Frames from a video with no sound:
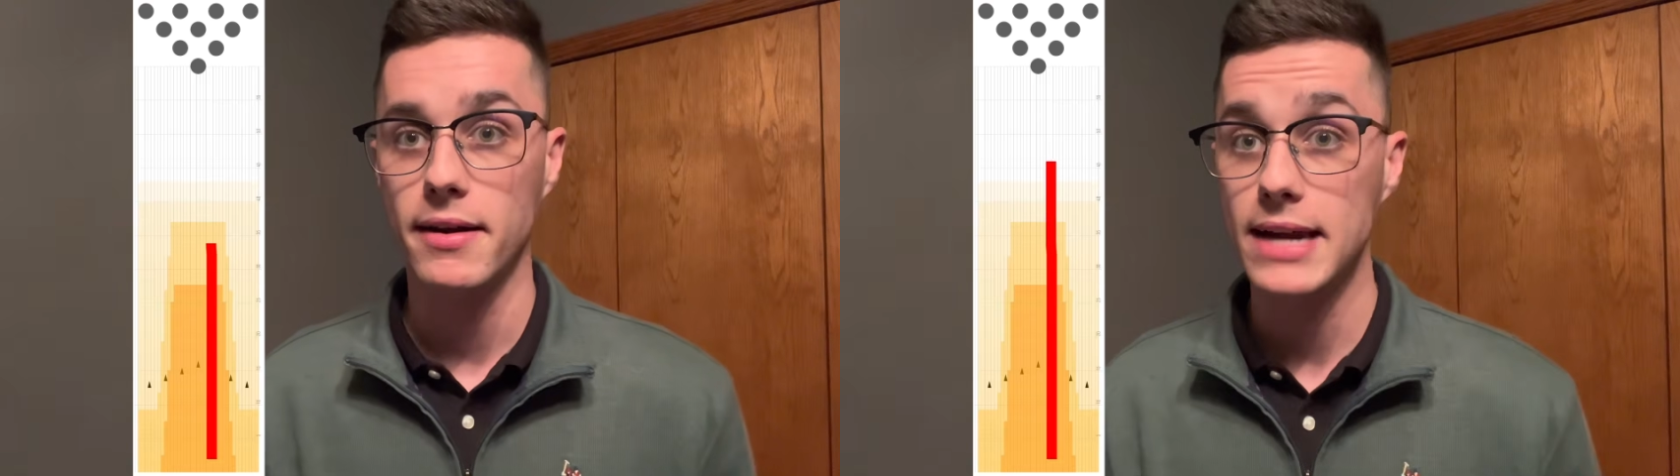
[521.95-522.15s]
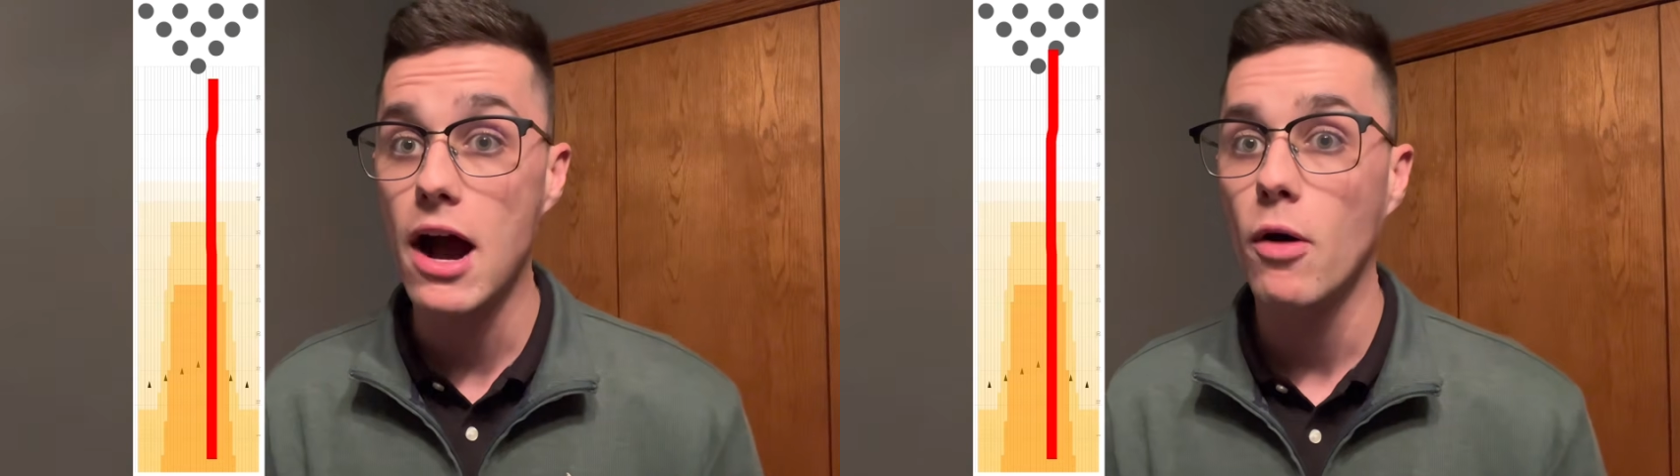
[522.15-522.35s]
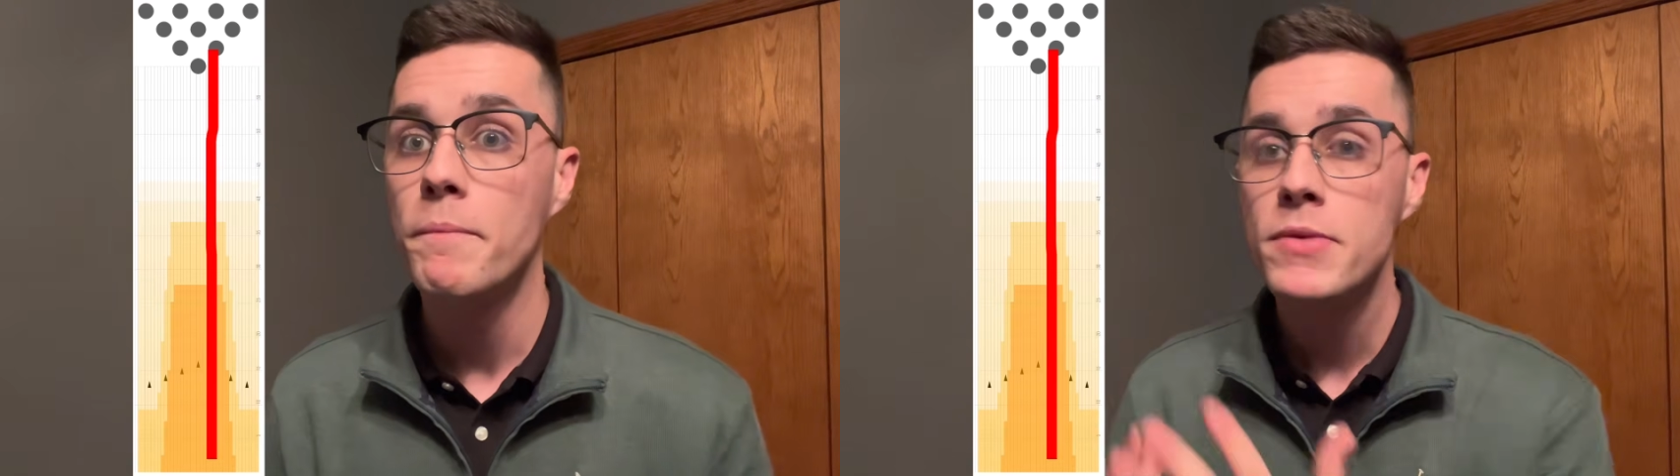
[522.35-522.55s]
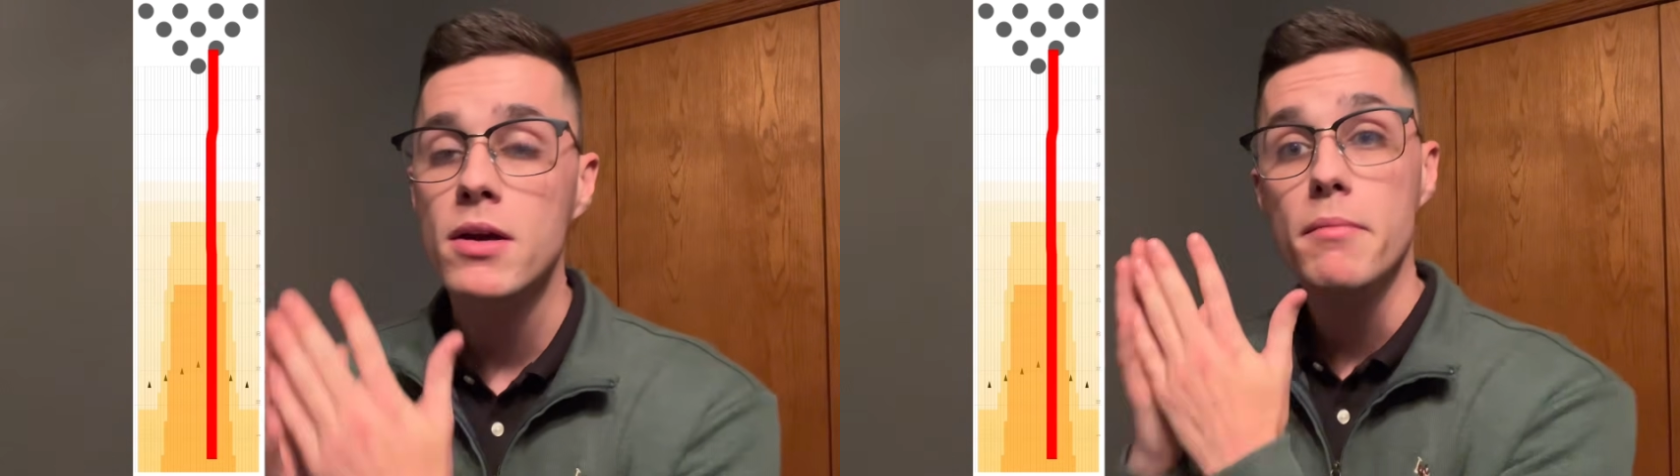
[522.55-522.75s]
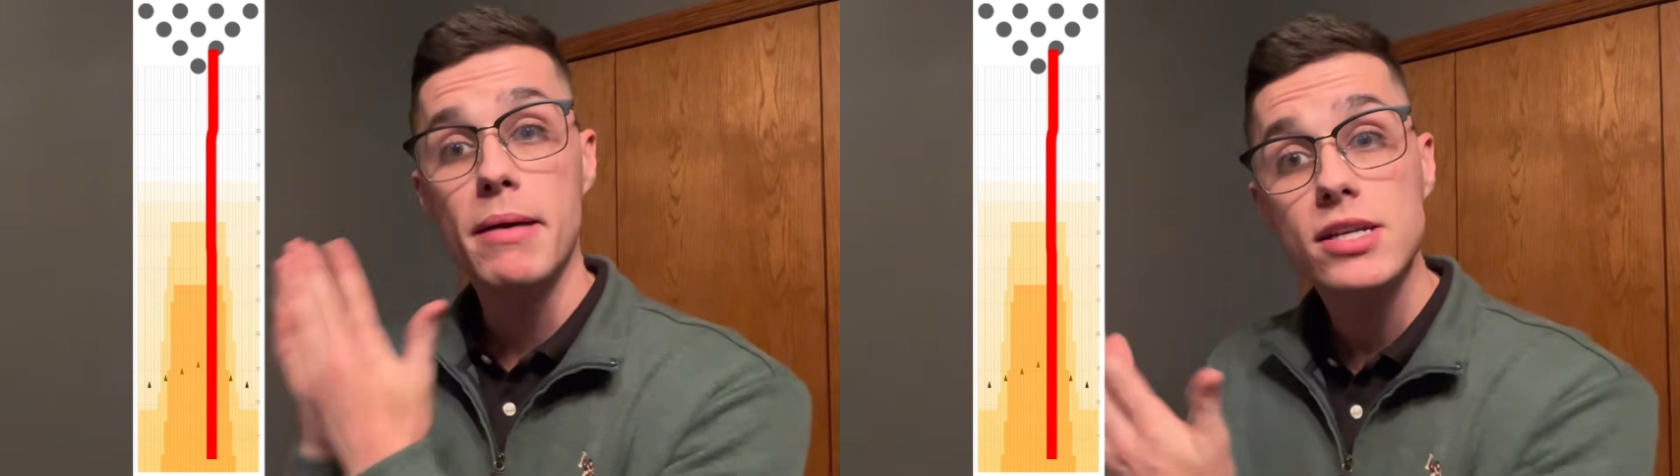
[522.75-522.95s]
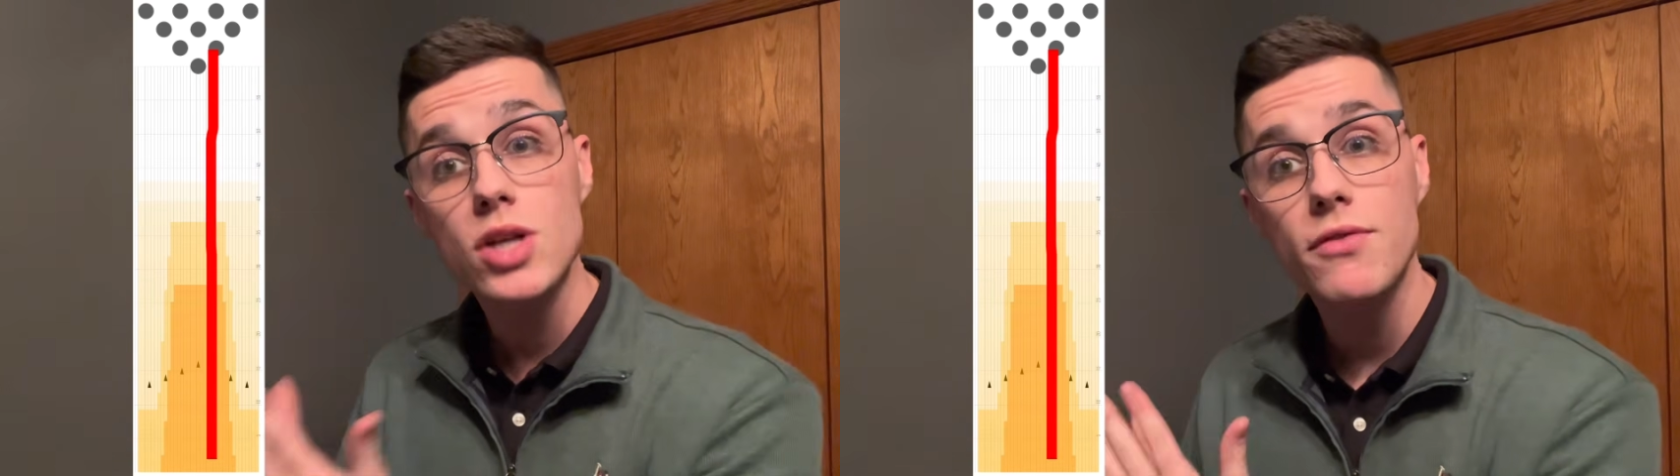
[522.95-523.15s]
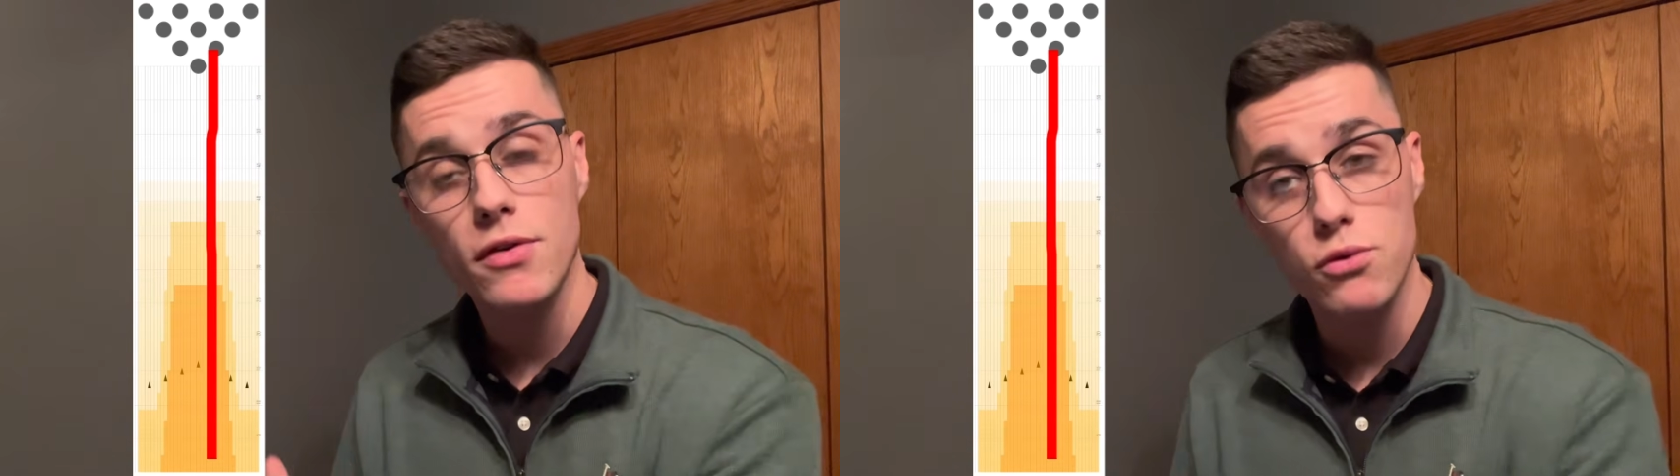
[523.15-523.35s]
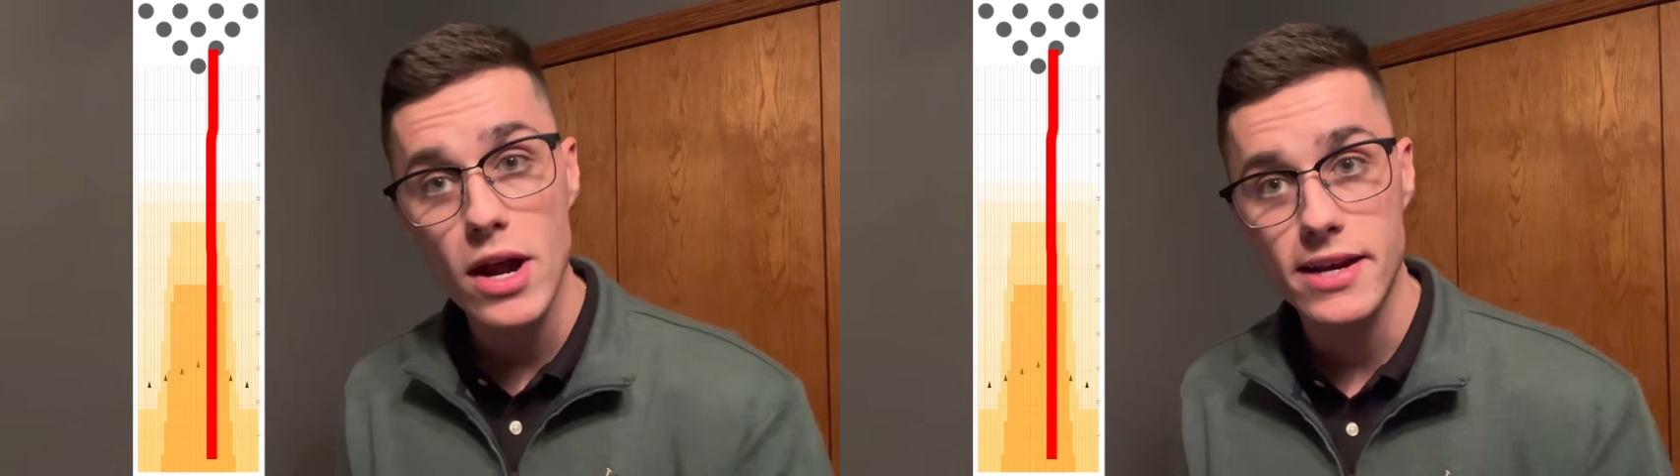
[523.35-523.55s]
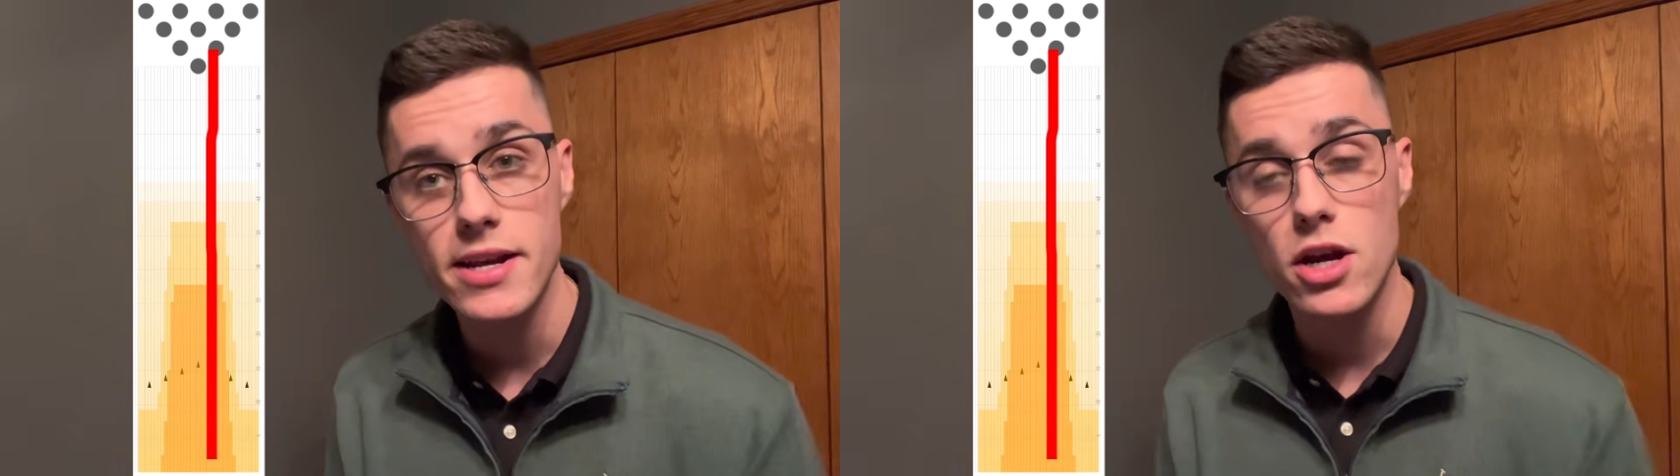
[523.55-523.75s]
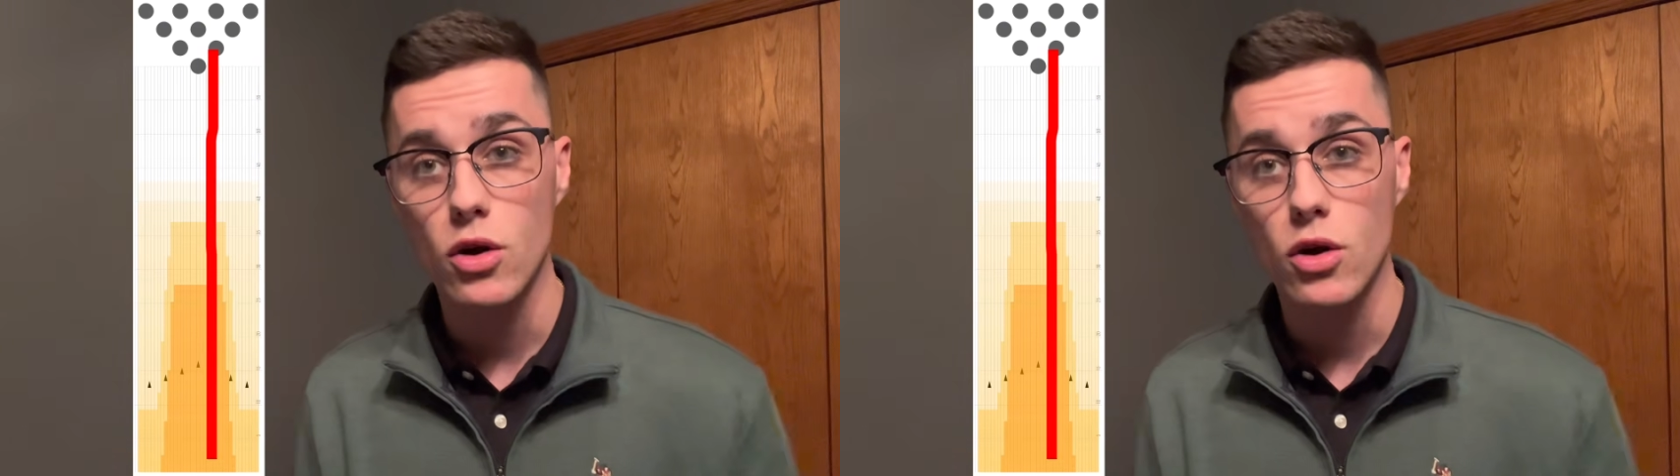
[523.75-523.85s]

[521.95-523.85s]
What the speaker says: Now, based off of right here,